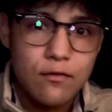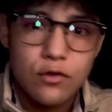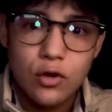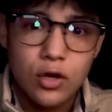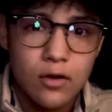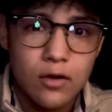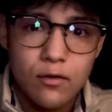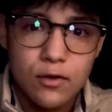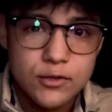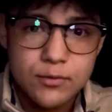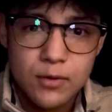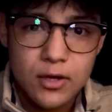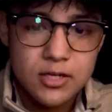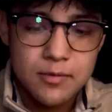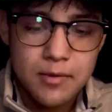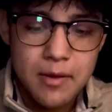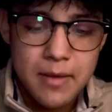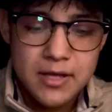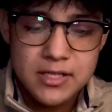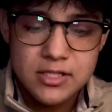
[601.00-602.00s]
they're going to respond to
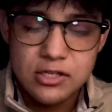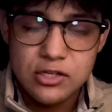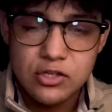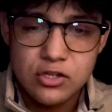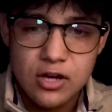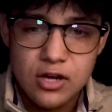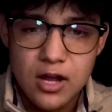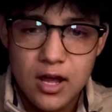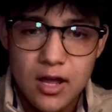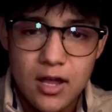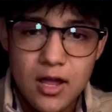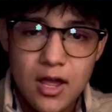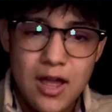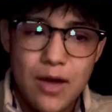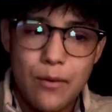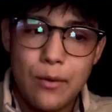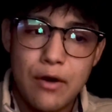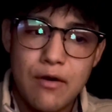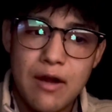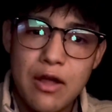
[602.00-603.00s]
my messages or not.
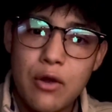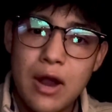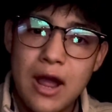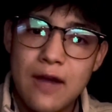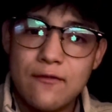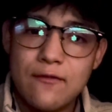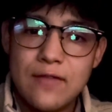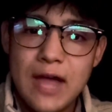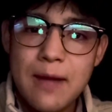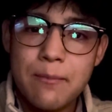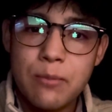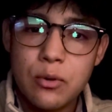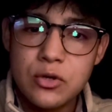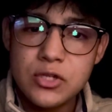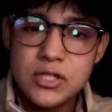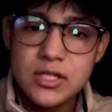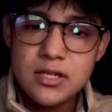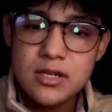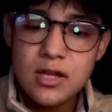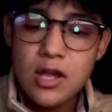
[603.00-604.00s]
But I'd rather have that
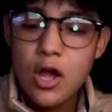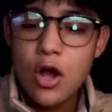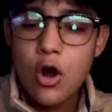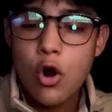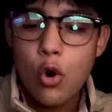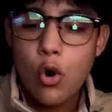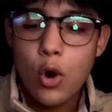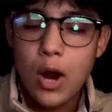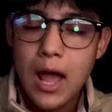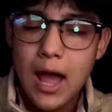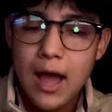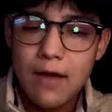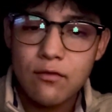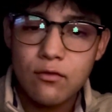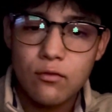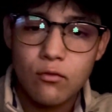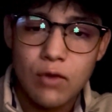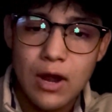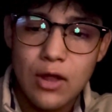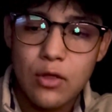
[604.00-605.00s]
person, or
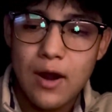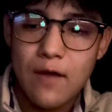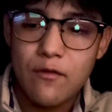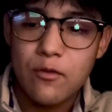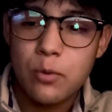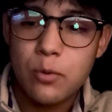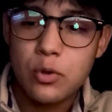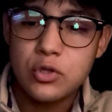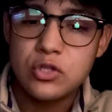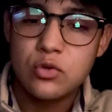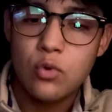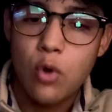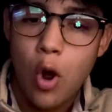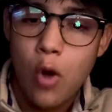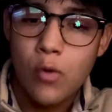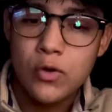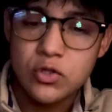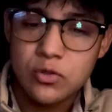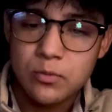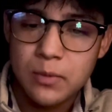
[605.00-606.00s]
rather have the person who
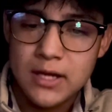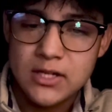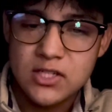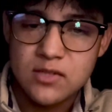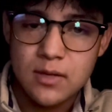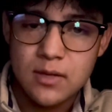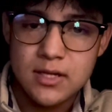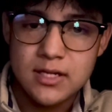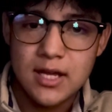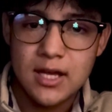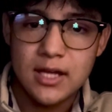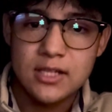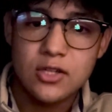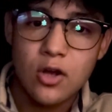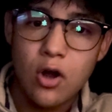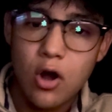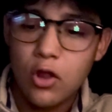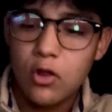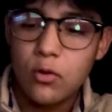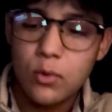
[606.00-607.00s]
always replies to my texts,
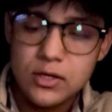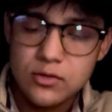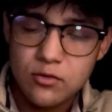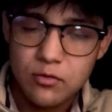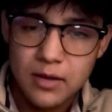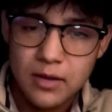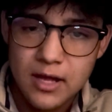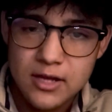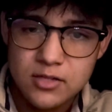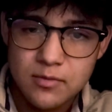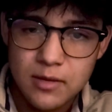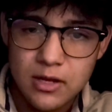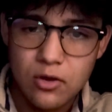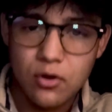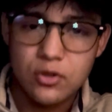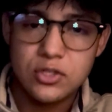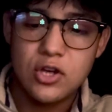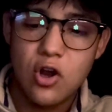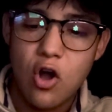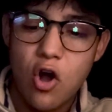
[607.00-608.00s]
always replies to my
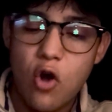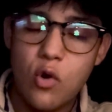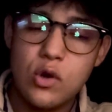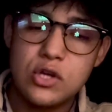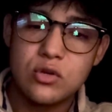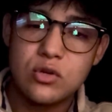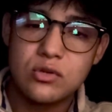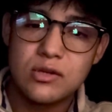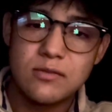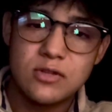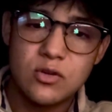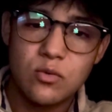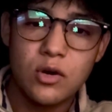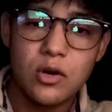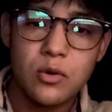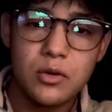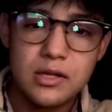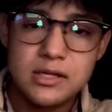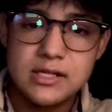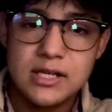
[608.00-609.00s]
calls, and always shows up to work
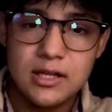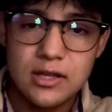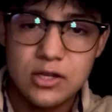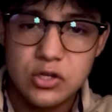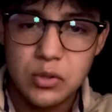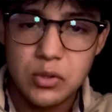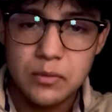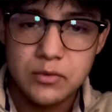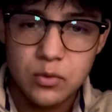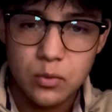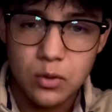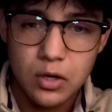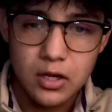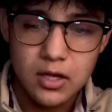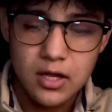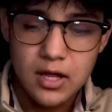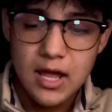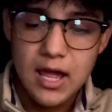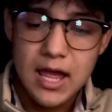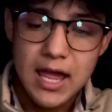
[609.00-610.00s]
when they say they show up to work,
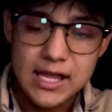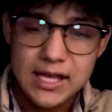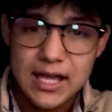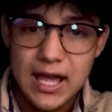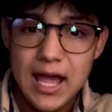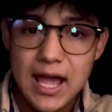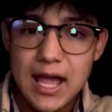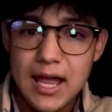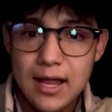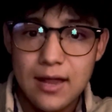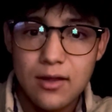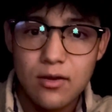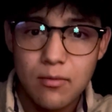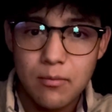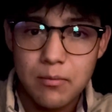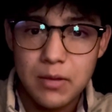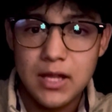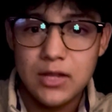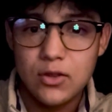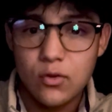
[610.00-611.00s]
aka
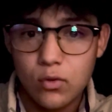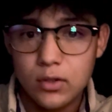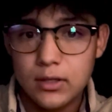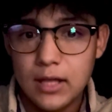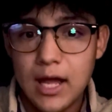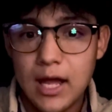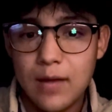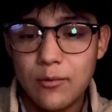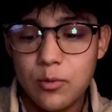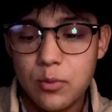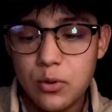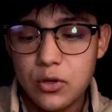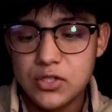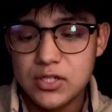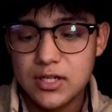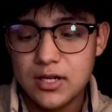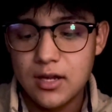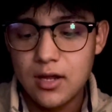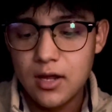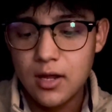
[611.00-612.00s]
being the reliable
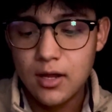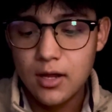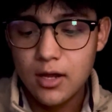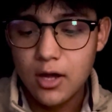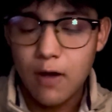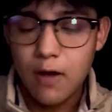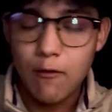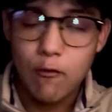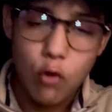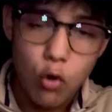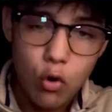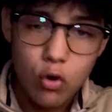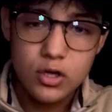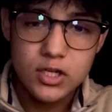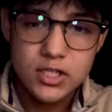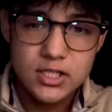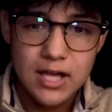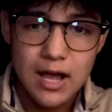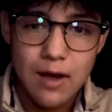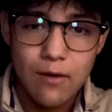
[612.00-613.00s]
person. Of
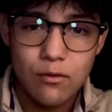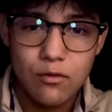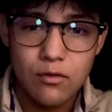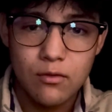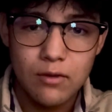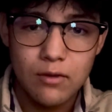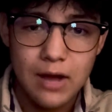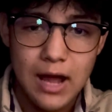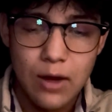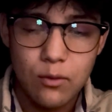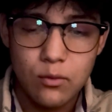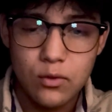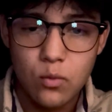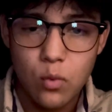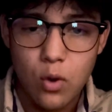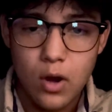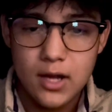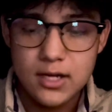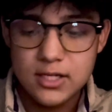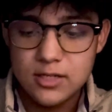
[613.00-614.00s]
course, I would
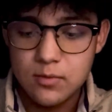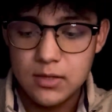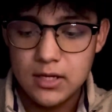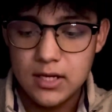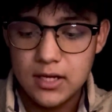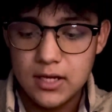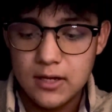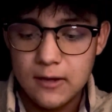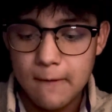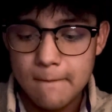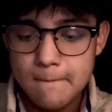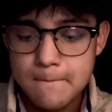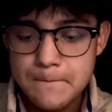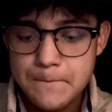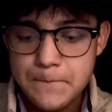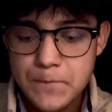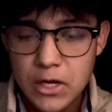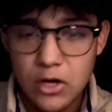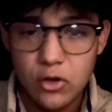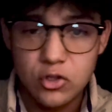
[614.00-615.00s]
want to be,
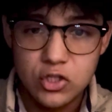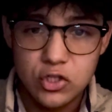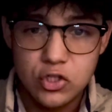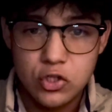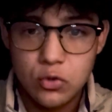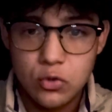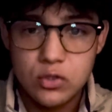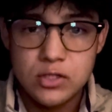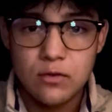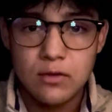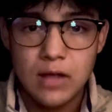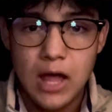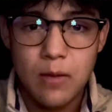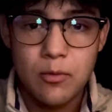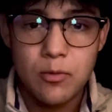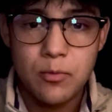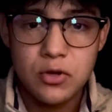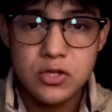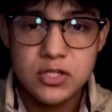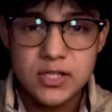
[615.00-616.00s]
to choose the
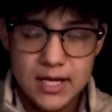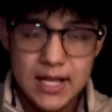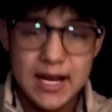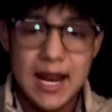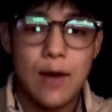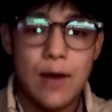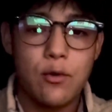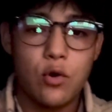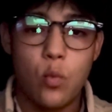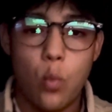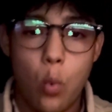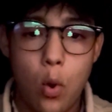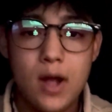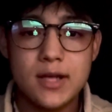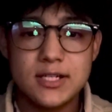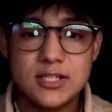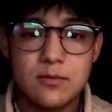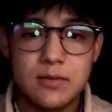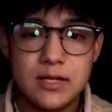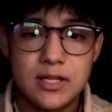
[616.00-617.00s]
reliable person, and I would
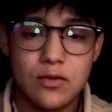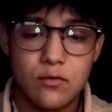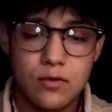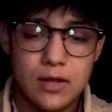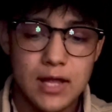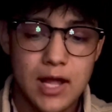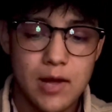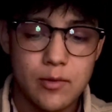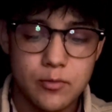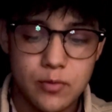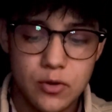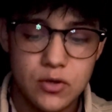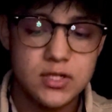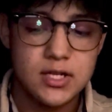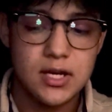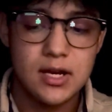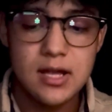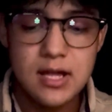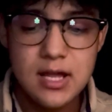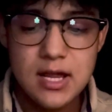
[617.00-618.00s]
want to be the reliable
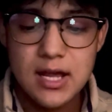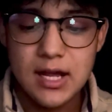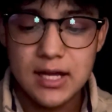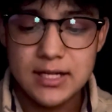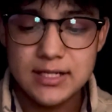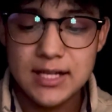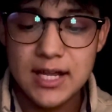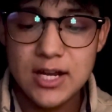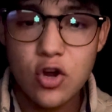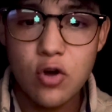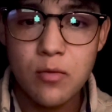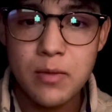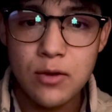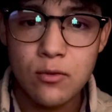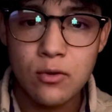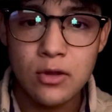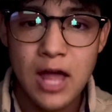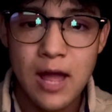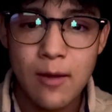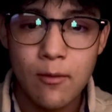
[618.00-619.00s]
person, because I know being
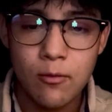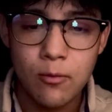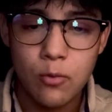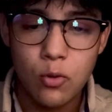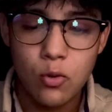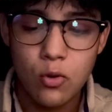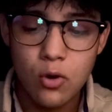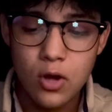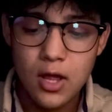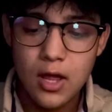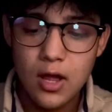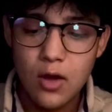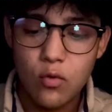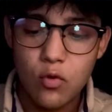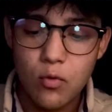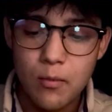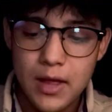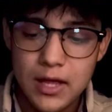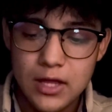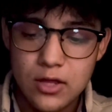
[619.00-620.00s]
reliable
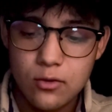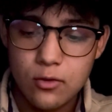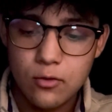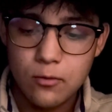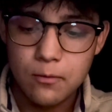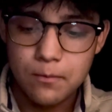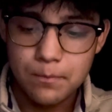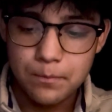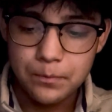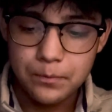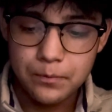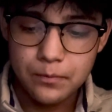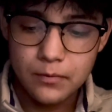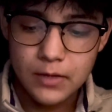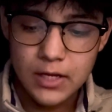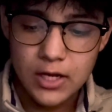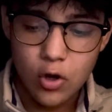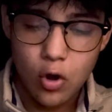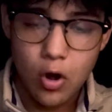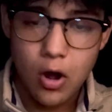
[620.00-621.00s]
will make you,
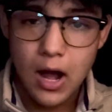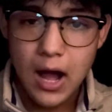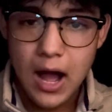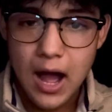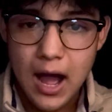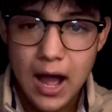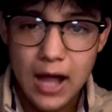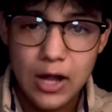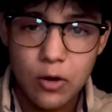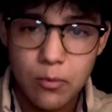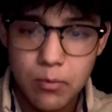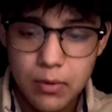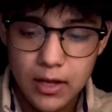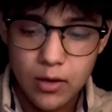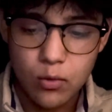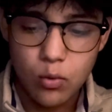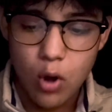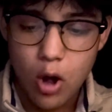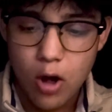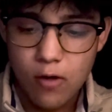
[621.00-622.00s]
a higher
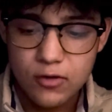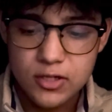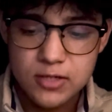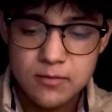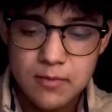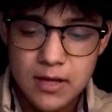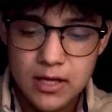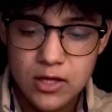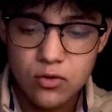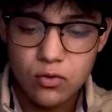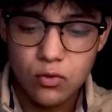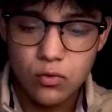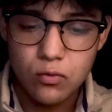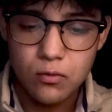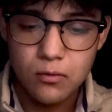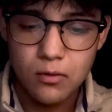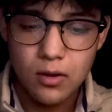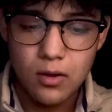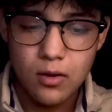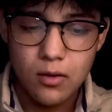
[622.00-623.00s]
pick, will always make you
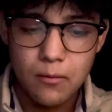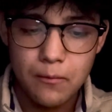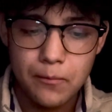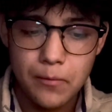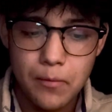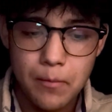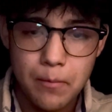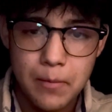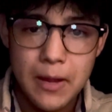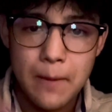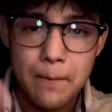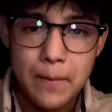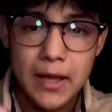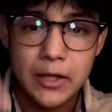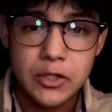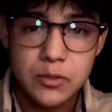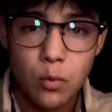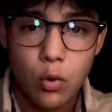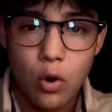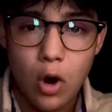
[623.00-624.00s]
be
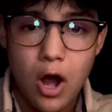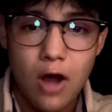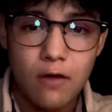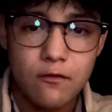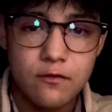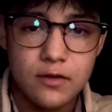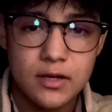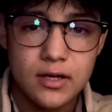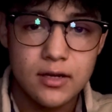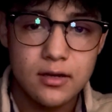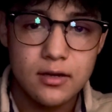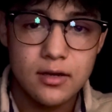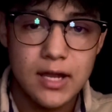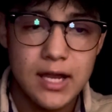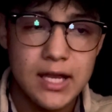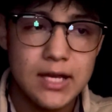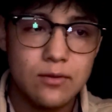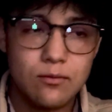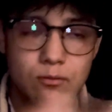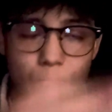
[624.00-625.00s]
picked more often
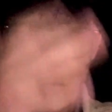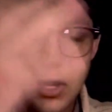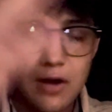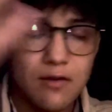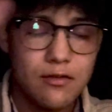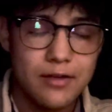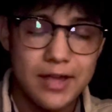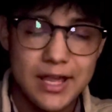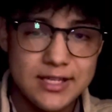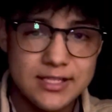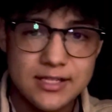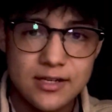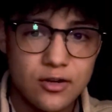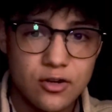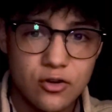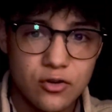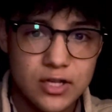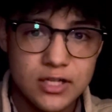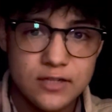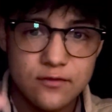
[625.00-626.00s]
in whatever case
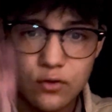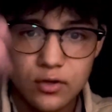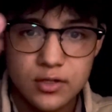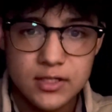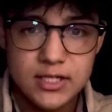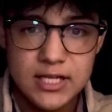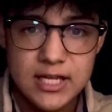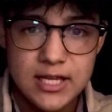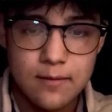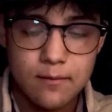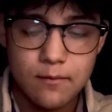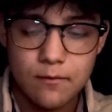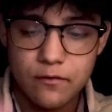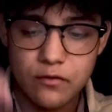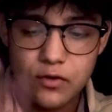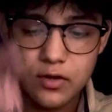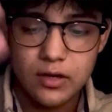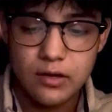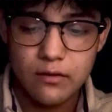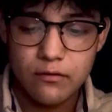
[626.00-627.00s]
scenario it is, for a team,
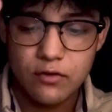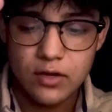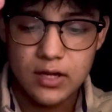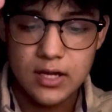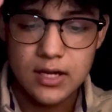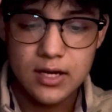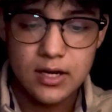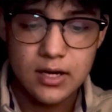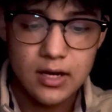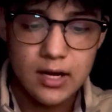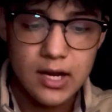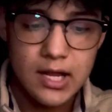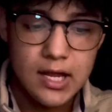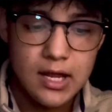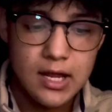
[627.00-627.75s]
for a freaking